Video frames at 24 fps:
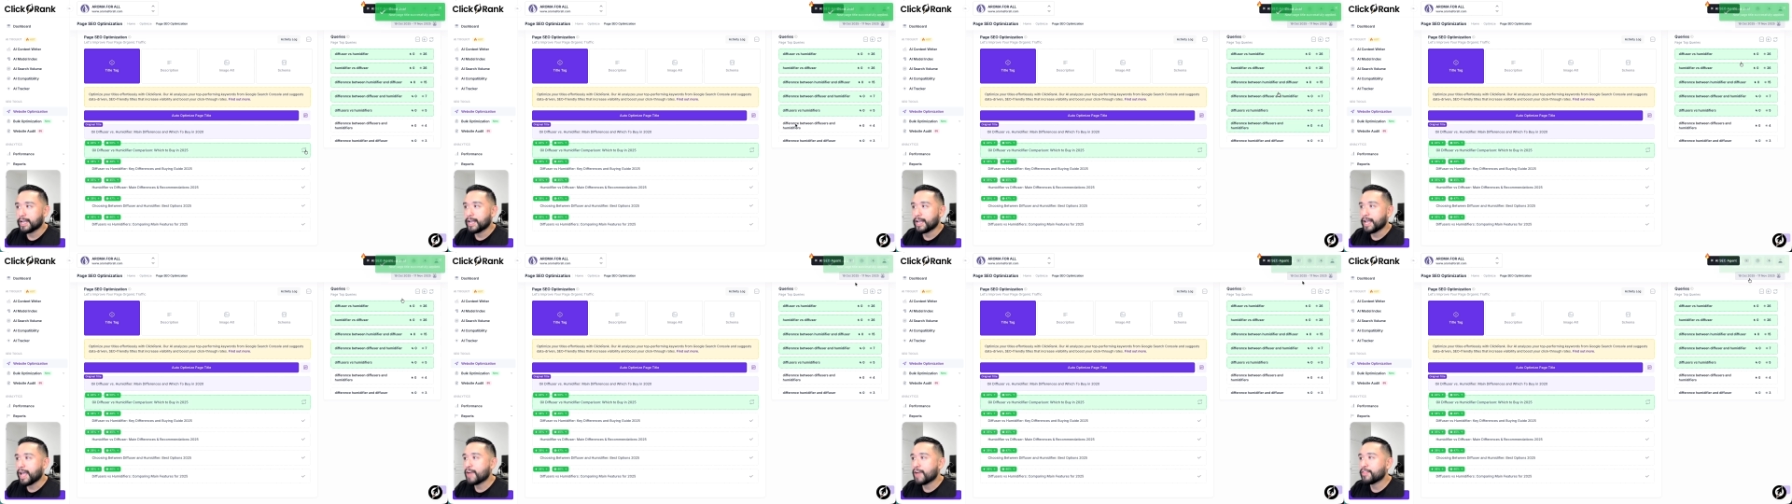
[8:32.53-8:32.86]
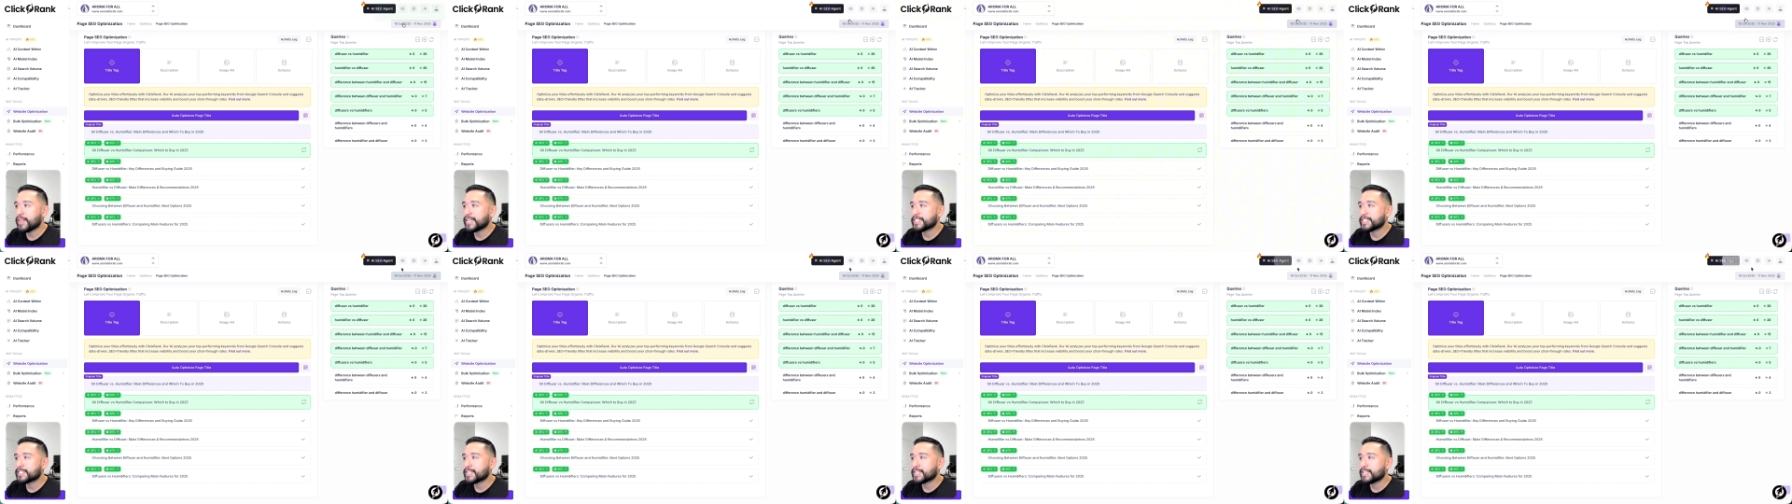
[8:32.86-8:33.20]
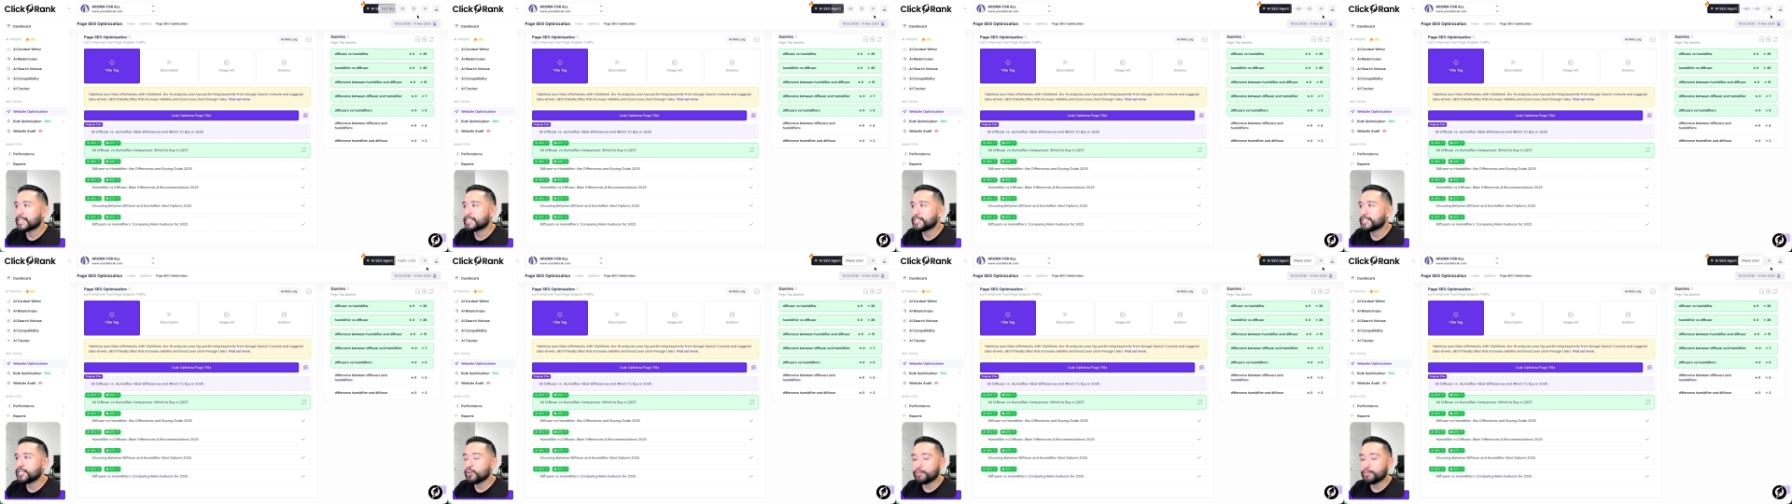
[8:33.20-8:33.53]
And then it says
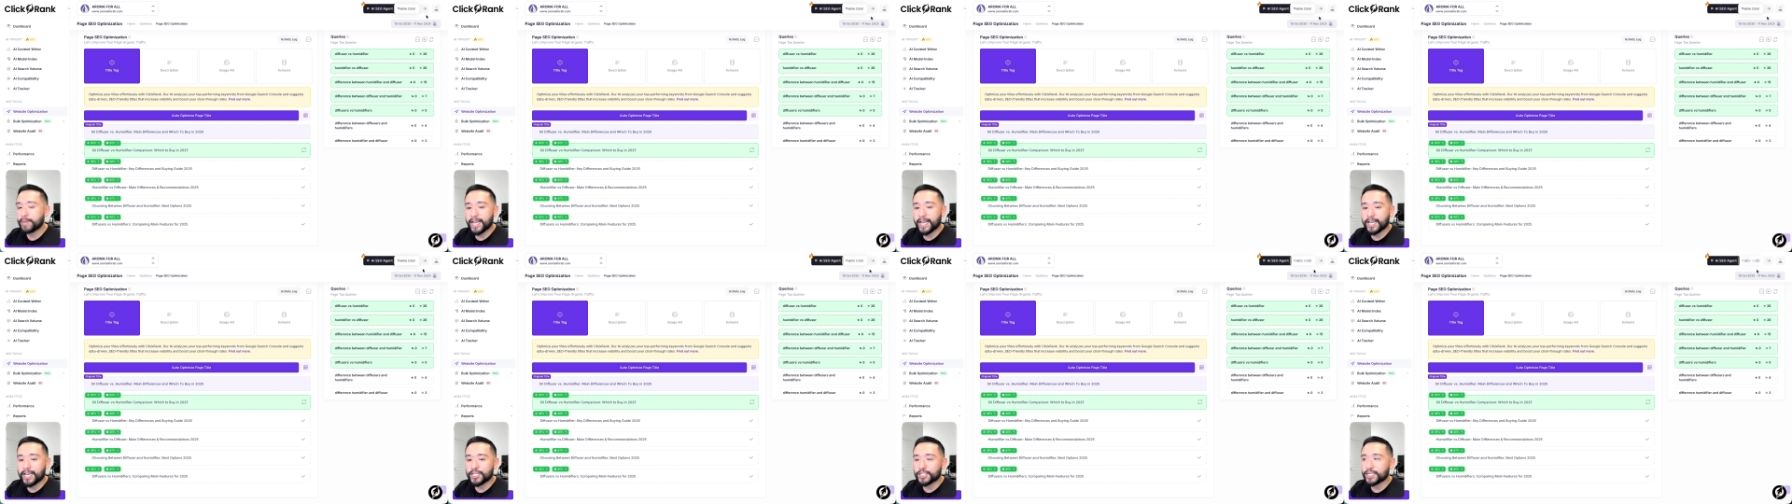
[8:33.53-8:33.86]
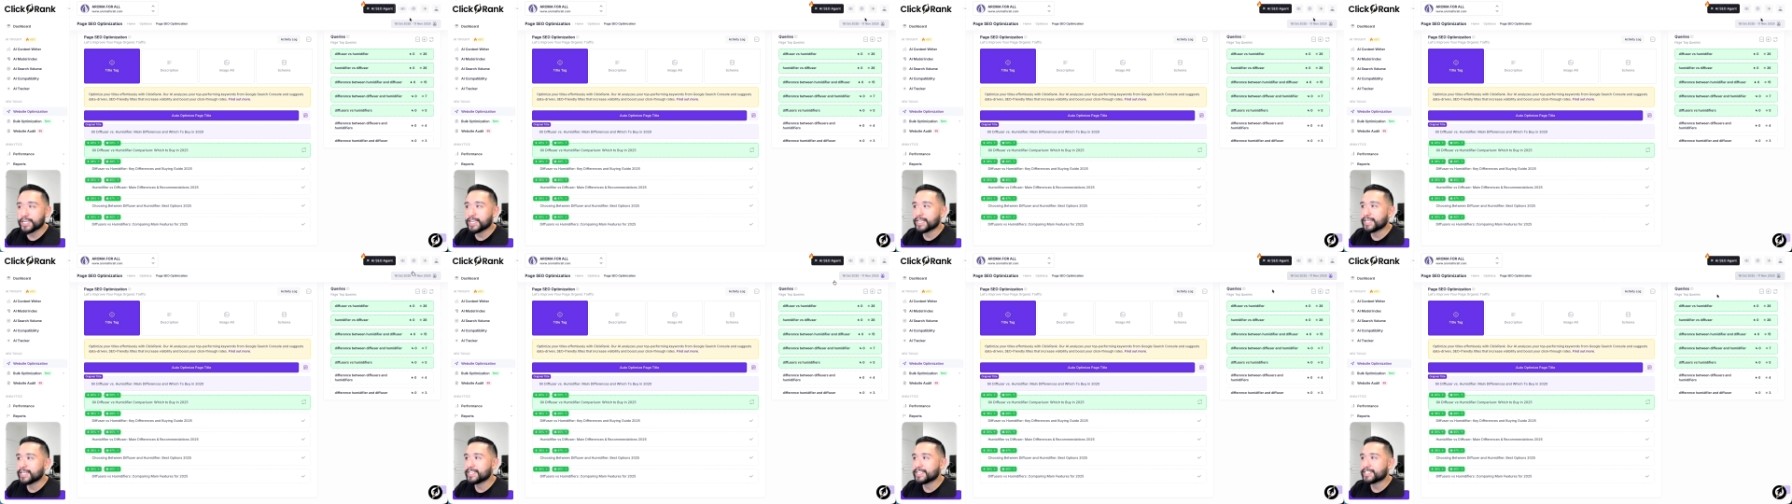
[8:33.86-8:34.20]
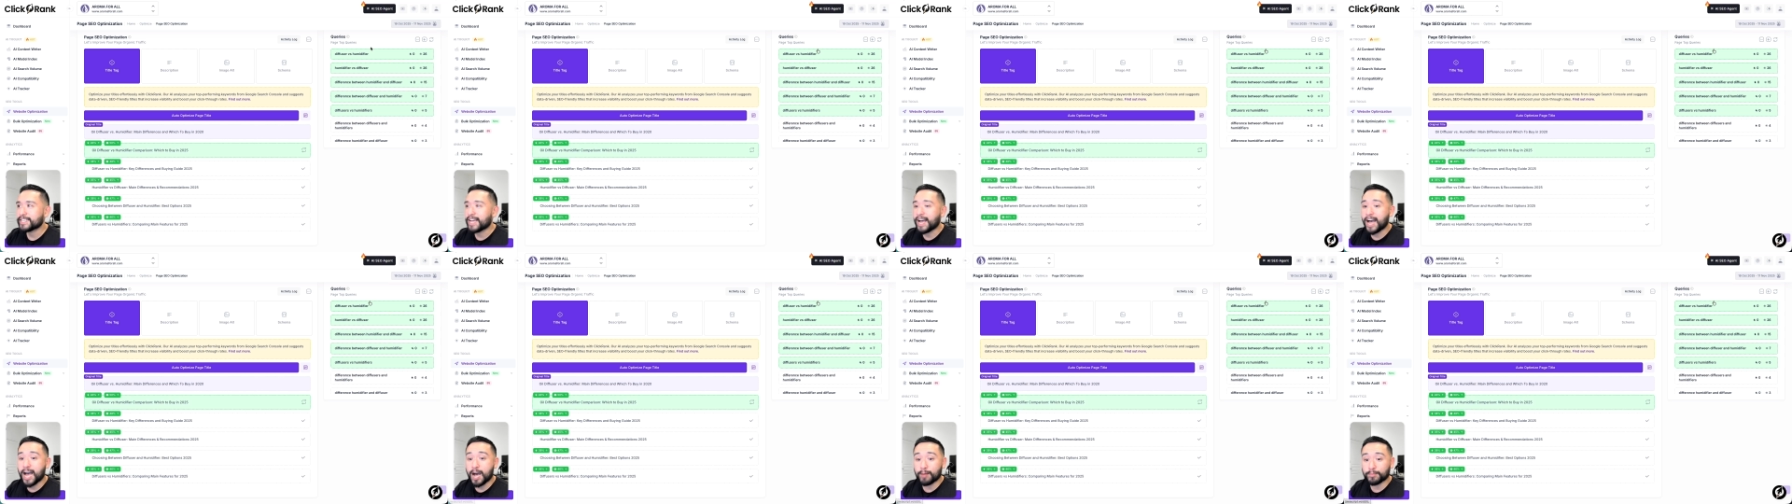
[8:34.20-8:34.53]
new page is
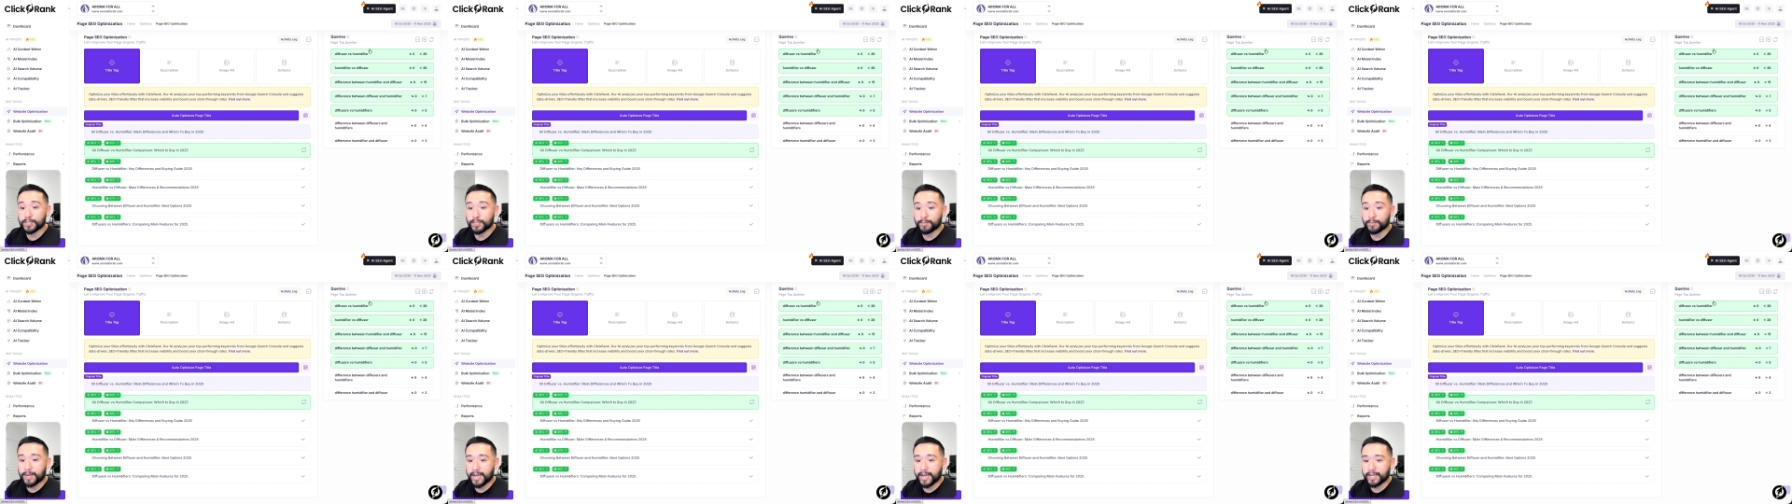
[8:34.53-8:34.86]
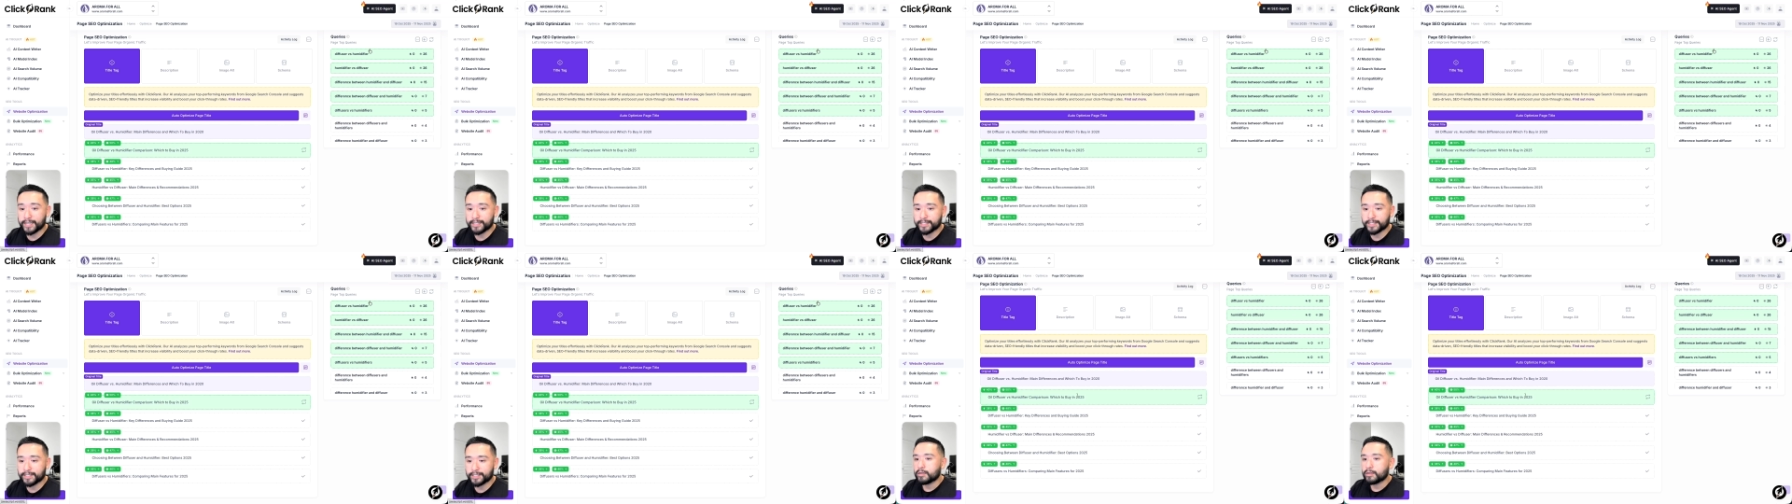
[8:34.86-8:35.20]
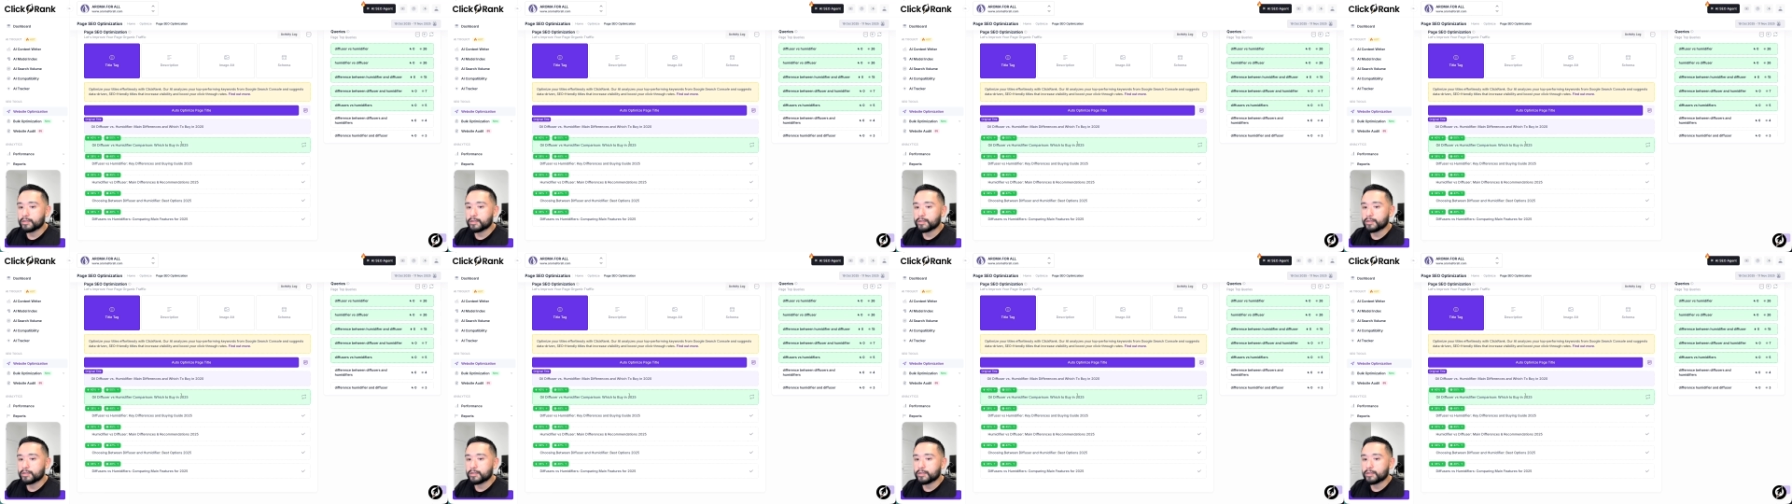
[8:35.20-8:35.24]
optimized.